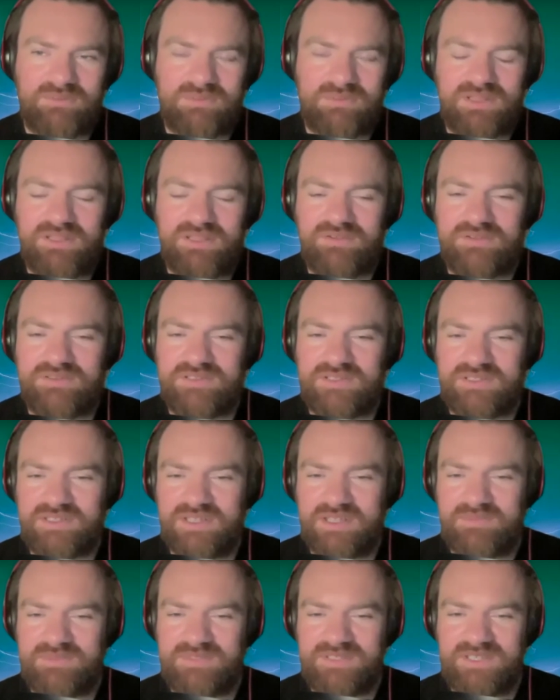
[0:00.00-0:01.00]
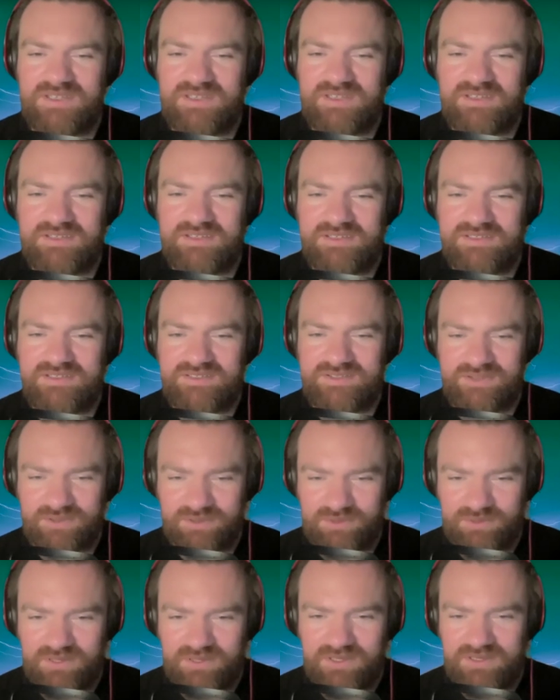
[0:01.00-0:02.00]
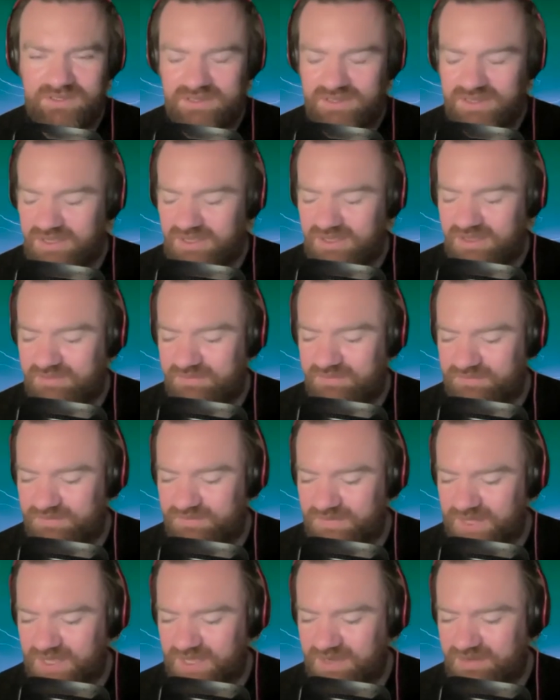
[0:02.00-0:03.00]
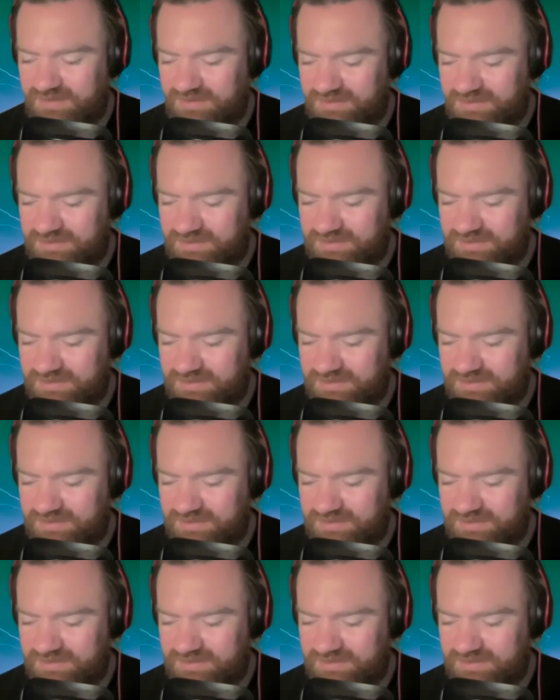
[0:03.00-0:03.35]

But there is a deep seatedness to it, and